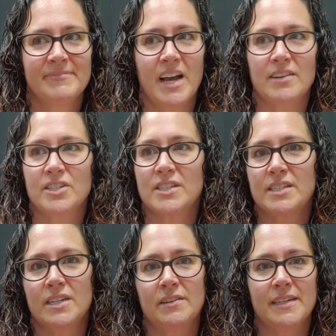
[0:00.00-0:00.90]
Oh,
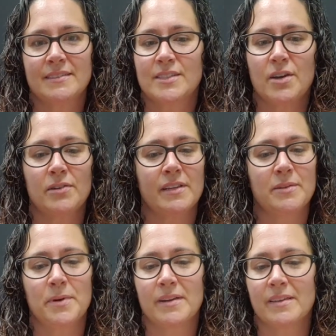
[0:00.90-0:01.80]
just do it. It's totally
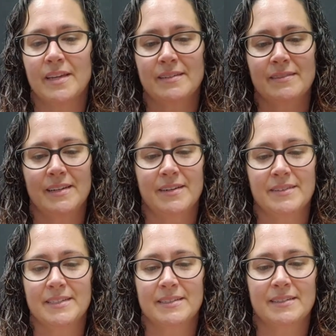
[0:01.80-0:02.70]
worth it.
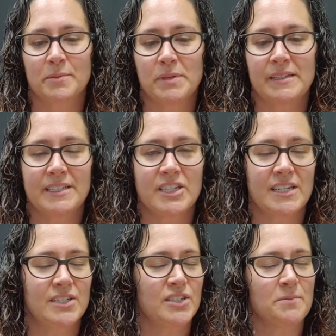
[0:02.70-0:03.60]
It completely
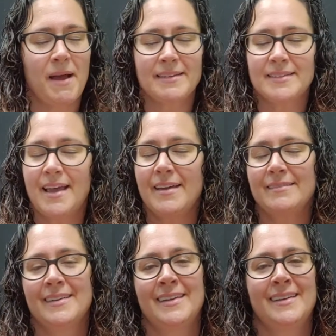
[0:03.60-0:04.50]
changes your
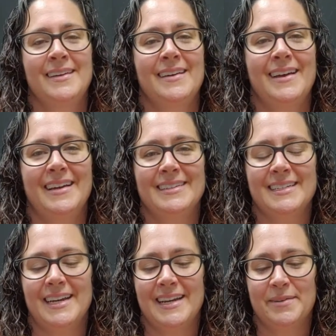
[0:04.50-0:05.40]
mindset and
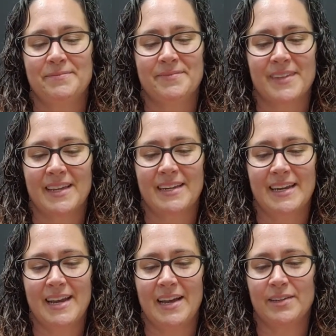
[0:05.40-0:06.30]

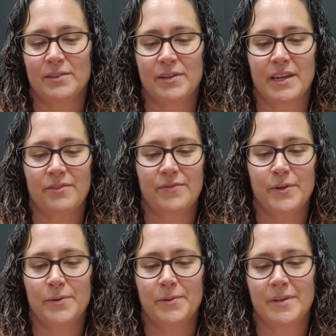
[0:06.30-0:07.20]
how you look at
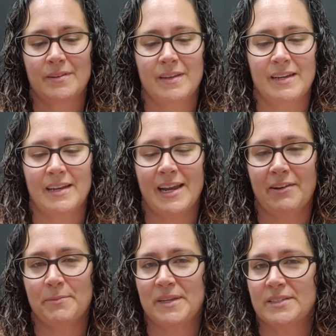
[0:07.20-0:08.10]
food and
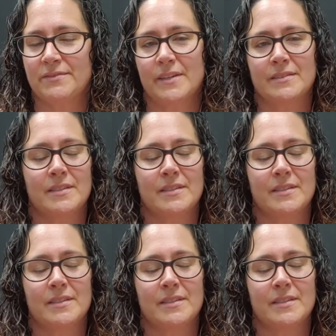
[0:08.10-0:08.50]
how it makes you feel.